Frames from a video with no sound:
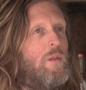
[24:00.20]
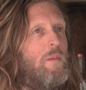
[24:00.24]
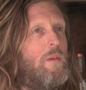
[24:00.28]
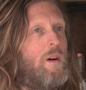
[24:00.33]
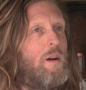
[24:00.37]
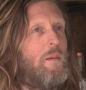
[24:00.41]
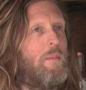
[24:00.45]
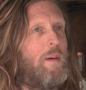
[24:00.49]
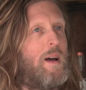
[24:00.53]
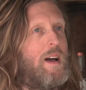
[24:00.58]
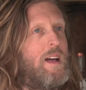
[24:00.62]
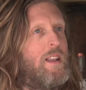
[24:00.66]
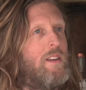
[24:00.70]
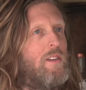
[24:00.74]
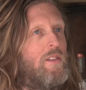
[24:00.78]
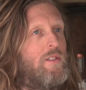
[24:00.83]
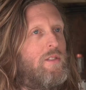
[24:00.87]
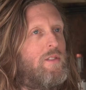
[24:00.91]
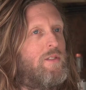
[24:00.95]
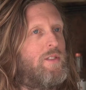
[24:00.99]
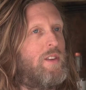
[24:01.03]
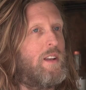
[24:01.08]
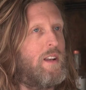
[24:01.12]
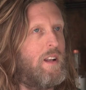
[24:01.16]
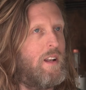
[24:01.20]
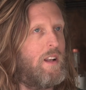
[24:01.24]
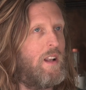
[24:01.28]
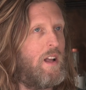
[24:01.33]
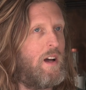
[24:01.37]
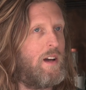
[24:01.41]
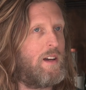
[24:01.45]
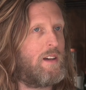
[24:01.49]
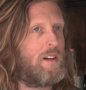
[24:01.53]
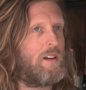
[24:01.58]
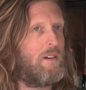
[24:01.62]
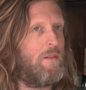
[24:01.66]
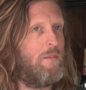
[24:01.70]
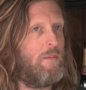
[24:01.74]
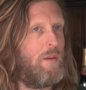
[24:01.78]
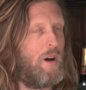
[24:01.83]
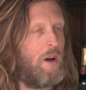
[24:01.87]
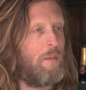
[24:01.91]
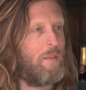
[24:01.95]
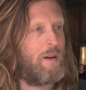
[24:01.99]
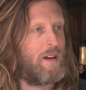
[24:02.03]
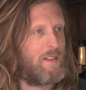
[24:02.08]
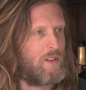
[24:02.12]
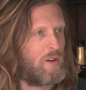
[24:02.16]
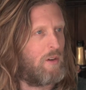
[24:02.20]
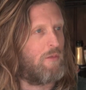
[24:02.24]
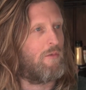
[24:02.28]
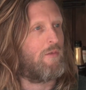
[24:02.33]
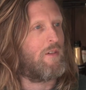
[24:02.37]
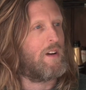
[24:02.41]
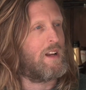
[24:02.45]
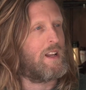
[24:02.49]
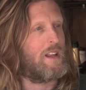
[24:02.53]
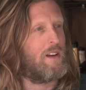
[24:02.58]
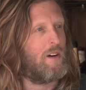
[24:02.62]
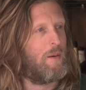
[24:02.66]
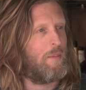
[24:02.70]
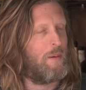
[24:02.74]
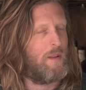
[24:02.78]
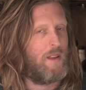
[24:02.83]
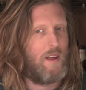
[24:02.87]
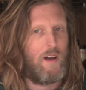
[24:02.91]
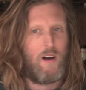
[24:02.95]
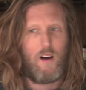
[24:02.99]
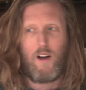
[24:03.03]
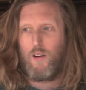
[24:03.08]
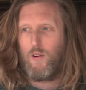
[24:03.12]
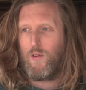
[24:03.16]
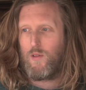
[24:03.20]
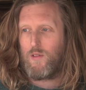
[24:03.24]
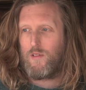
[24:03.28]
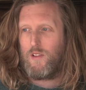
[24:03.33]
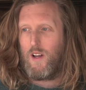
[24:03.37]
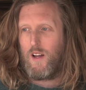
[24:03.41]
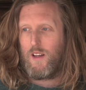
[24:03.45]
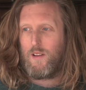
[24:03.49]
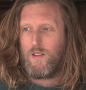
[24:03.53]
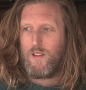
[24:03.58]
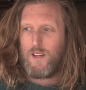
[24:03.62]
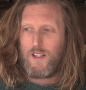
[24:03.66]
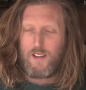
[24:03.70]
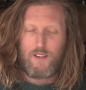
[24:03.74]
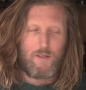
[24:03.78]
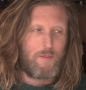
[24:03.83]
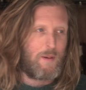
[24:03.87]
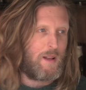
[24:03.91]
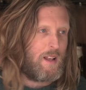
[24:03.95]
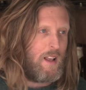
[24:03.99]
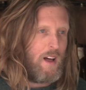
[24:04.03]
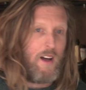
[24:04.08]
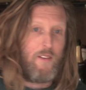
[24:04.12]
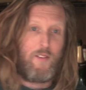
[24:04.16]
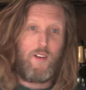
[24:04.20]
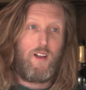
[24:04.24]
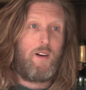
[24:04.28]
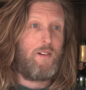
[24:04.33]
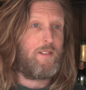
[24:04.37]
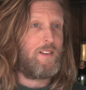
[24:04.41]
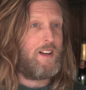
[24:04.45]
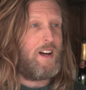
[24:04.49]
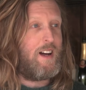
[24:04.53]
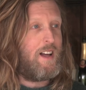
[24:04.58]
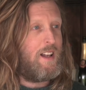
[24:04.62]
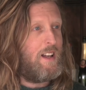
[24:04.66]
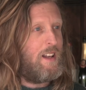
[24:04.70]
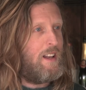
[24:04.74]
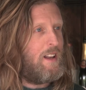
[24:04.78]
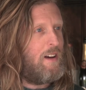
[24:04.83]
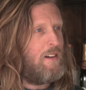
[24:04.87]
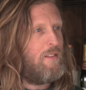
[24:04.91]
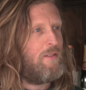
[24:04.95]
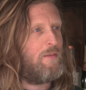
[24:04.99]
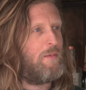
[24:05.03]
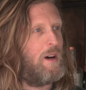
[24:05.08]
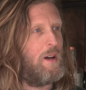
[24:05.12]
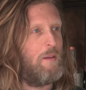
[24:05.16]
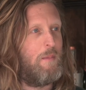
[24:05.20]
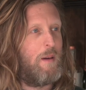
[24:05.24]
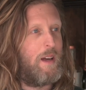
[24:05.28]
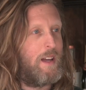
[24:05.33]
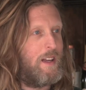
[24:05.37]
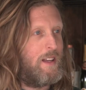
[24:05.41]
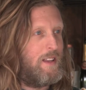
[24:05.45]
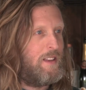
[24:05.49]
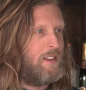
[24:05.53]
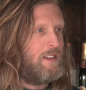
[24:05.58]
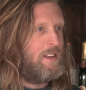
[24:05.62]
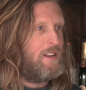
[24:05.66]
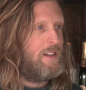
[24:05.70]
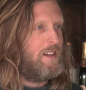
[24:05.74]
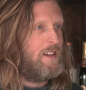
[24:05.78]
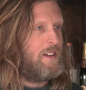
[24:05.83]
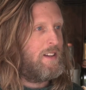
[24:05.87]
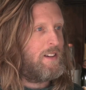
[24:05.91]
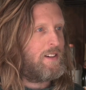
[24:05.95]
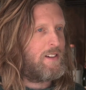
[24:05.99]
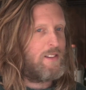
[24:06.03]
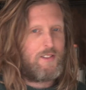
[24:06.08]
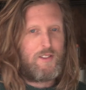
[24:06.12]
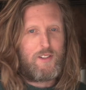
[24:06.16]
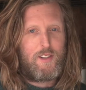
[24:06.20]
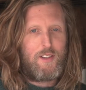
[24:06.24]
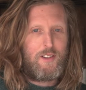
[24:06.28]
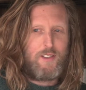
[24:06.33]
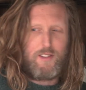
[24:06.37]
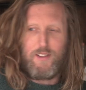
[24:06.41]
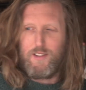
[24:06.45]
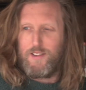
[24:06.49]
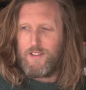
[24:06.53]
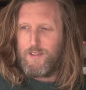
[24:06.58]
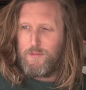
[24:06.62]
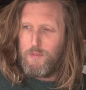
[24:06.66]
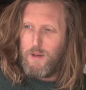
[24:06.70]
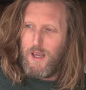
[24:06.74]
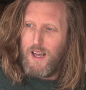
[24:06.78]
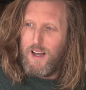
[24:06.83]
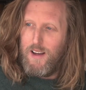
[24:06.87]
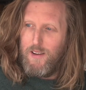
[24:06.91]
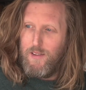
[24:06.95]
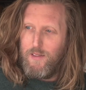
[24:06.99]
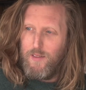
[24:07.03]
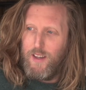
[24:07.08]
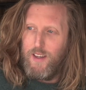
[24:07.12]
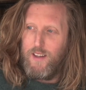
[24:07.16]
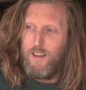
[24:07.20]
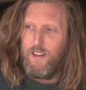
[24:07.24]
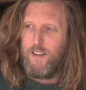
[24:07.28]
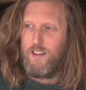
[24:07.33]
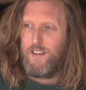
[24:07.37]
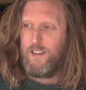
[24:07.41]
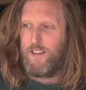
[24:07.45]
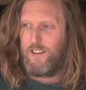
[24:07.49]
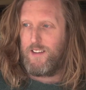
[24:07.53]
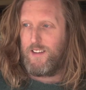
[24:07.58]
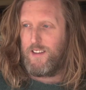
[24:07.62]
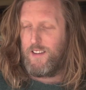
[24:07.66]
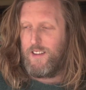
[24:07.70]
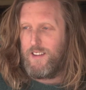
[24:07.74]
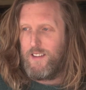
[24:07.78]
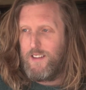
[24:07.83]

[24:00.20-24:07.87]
of my band didn't like miming and got really up on their high horse like it needs to be live, and I was like, I love miming because mm. you could just be out. I always thought that, you